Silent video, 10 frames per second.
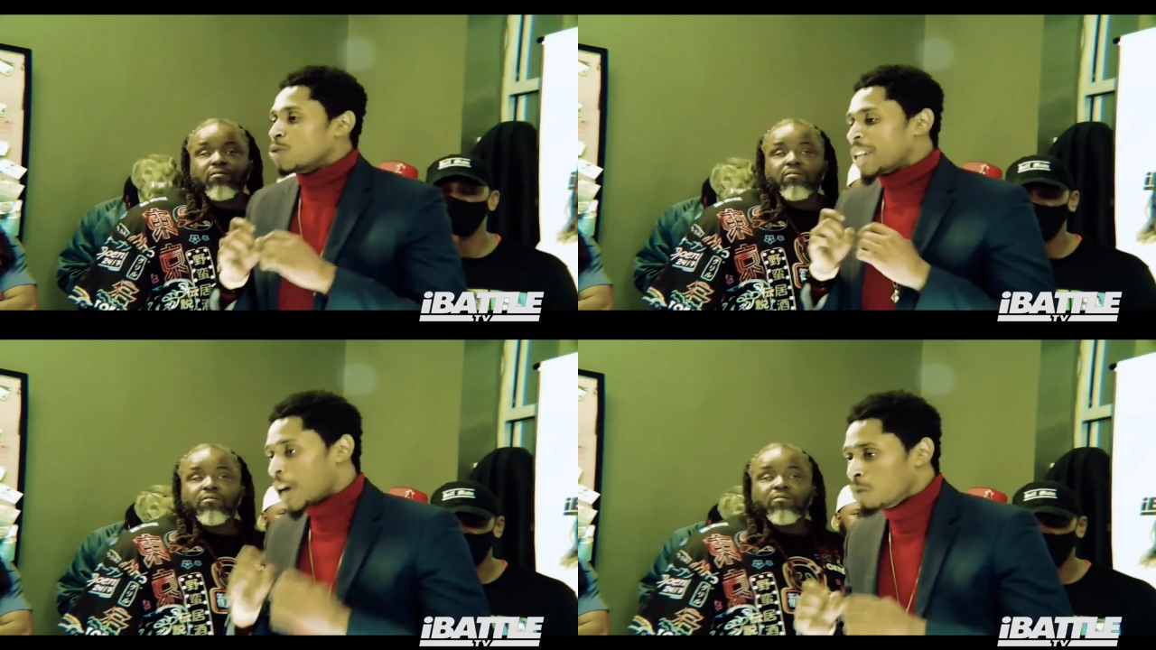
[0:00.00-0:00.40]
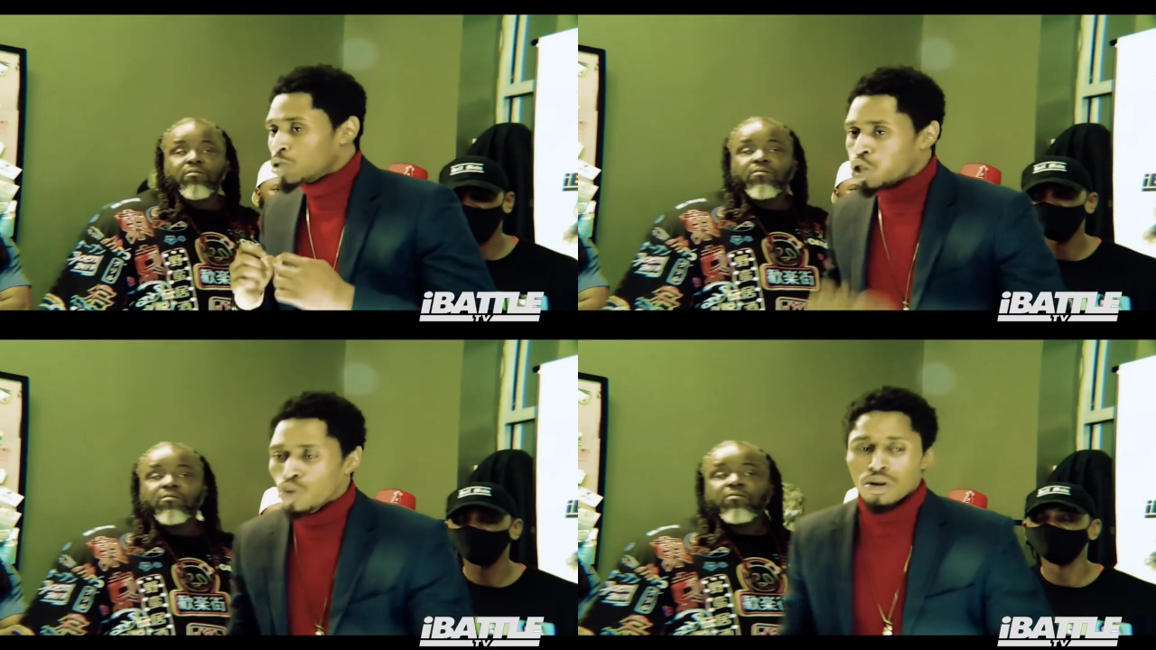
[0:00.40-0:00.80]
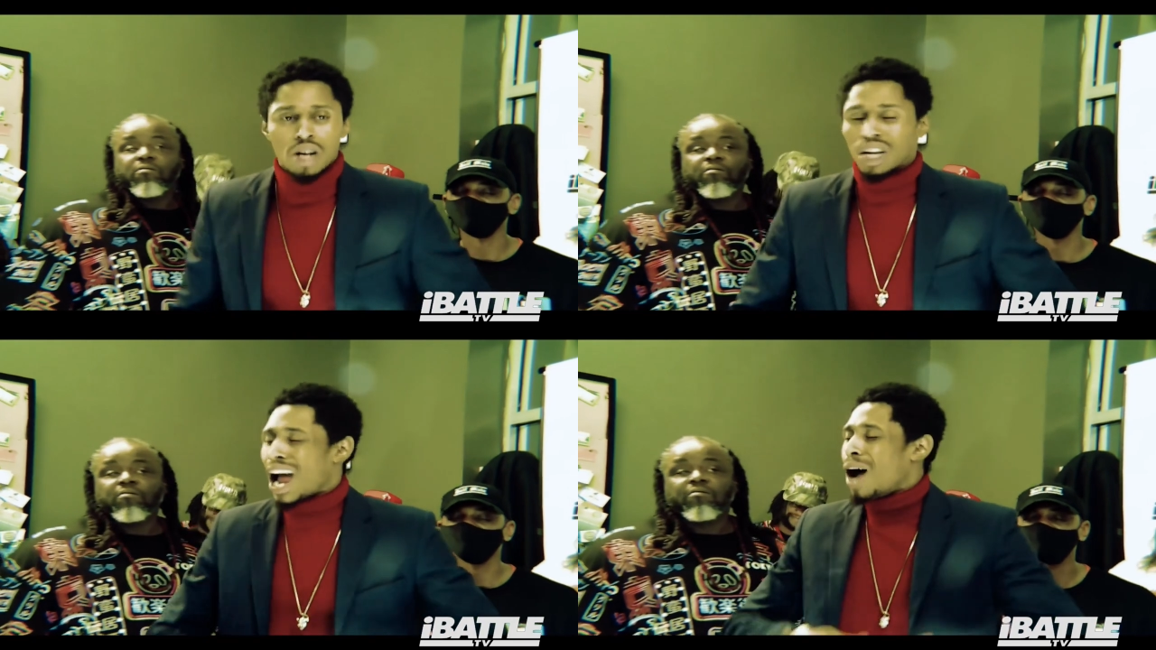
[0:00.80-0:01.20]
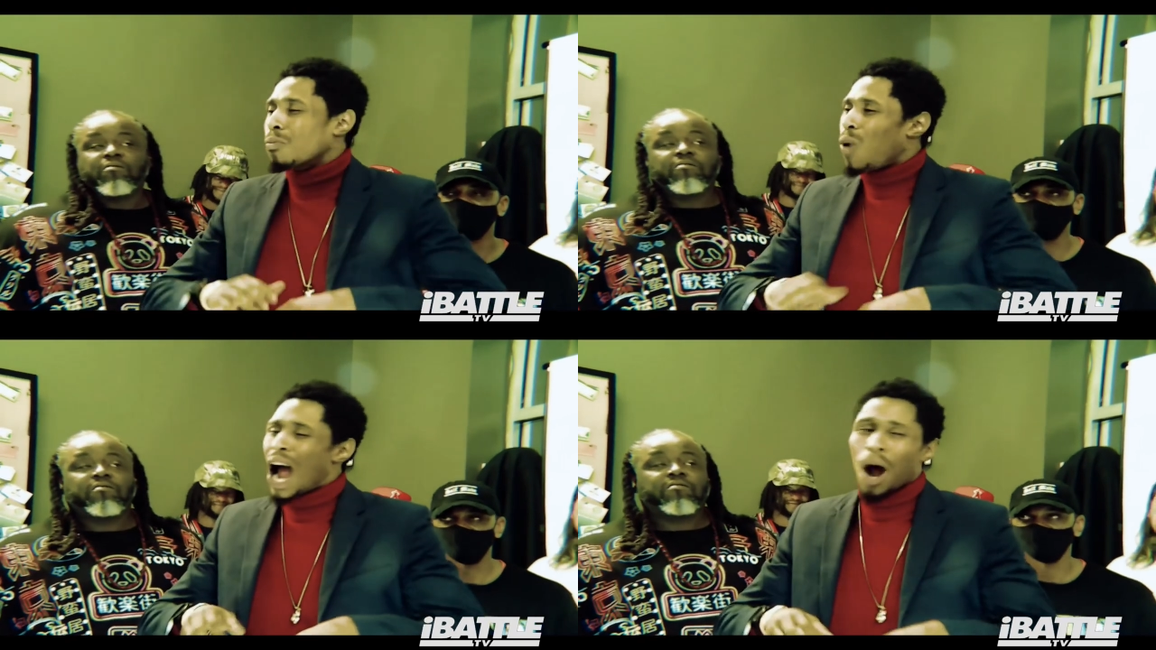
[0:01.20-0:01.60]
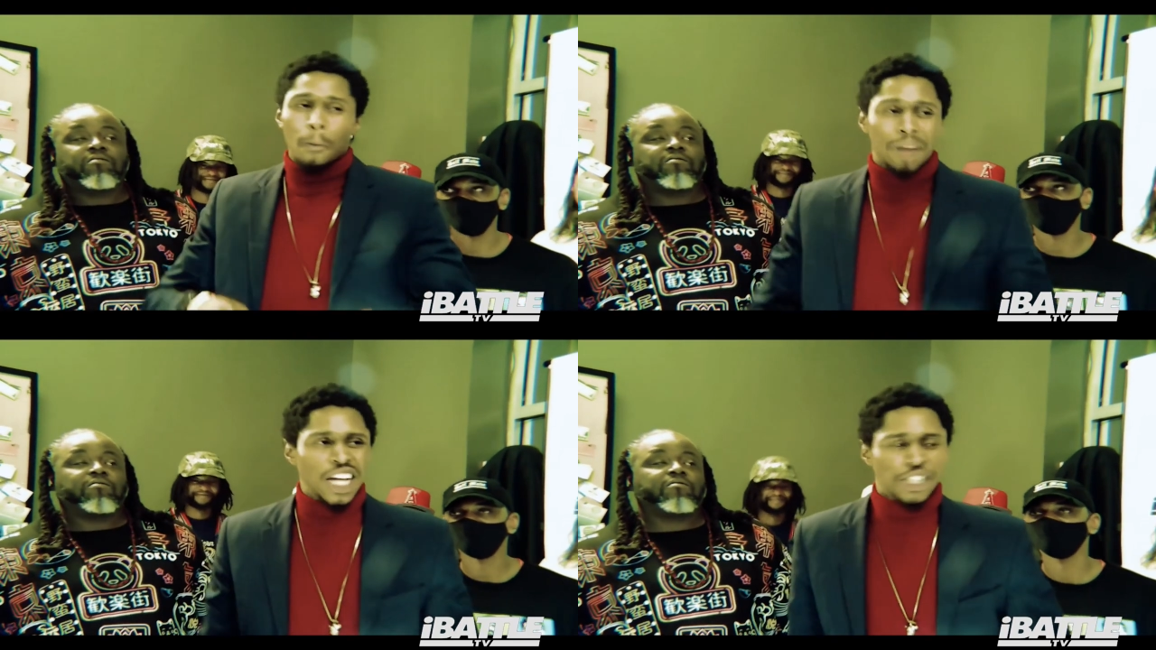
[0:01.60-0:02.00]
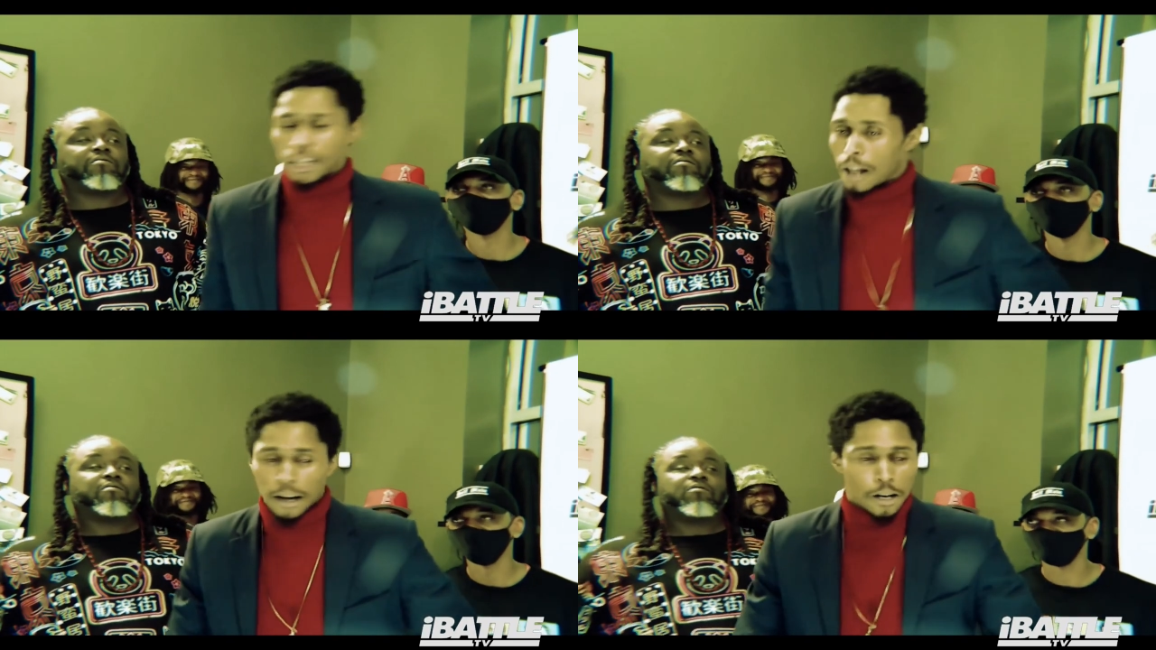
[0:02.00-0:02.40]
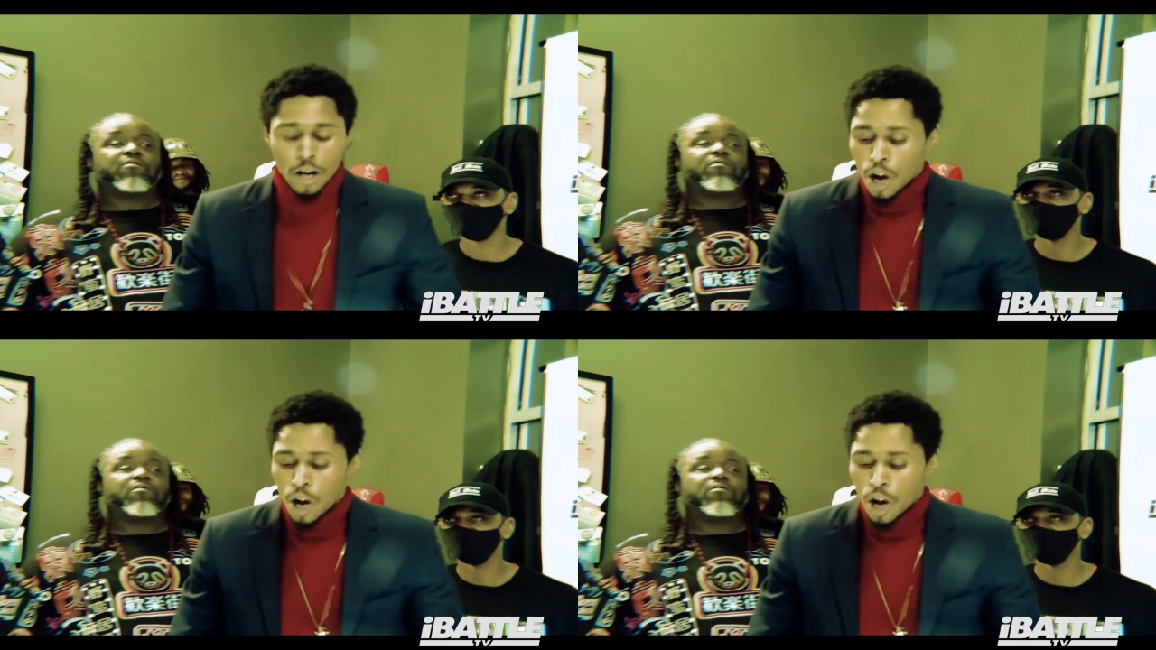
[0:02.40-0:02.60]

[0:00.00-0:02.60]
Speaker 1: would it come to, nigga, I'm wild, patient, like a